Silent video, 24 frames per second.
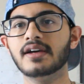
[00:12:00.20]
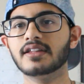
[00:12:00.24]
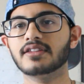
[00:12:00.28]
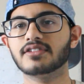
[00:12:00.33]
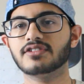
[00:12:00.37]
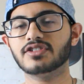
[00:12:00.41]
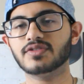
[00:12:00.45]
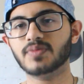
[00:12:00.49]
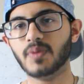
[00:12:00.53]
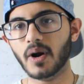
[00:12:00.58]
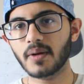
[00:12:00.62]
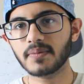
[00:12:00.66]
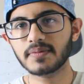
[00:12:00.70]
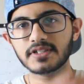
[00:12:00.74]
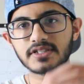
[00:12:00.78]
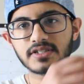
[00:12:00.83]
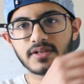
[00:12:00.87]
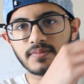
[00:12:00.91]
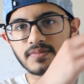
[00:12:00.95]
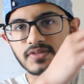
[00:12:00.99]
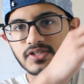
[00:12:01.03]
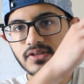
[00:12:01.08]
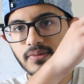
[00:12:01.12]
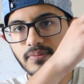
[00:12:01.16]
There's probably
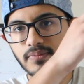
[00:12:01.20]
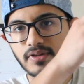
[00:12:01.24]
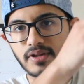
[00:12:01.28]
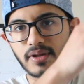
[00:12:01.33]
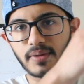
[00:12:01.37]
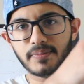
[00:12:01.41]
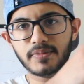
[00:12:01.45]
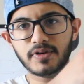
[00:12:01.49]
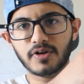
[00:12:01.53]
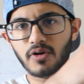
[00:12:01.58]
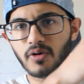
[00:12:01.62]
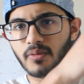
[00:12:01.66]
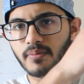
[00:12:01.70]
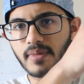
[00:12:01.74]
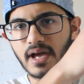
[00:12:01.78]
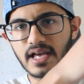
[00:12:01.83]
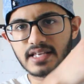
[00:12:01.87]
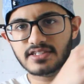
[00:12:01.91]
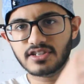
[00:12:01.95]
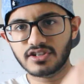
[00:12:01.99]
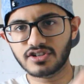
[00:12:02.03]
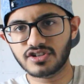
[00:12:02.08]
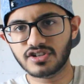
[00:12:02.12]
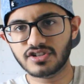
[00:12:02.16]
some subliminal
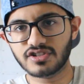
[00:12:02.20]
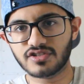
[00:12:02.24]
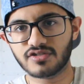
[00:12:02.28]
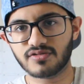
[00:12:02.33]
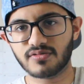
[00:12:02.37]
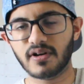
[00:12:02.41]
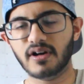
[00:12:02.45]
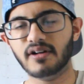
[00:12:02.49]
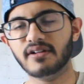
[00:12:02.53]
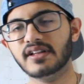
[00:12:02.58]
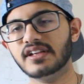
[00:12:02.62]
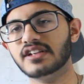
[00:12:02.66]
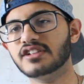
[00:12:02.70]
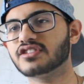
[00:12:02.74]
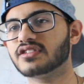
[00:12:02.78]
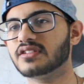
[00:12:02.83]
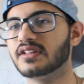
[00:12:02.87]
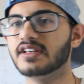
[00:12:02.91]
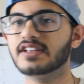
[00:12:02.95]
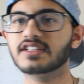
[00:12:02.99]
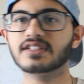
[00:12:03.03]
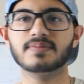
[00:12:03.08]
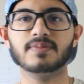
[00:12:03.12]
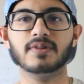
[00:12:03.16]
messages throughout each
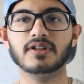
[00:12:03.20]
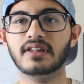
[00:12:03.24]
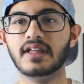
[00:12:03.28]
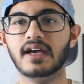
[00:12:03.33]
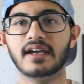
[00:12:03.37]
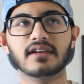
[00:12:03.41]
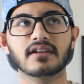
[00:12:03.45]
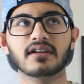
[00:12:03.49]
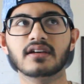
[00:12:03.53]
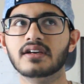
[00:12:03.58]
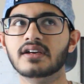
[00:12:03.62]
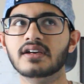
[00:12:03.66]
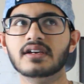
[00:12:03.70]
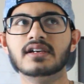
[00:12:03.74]
list, but like,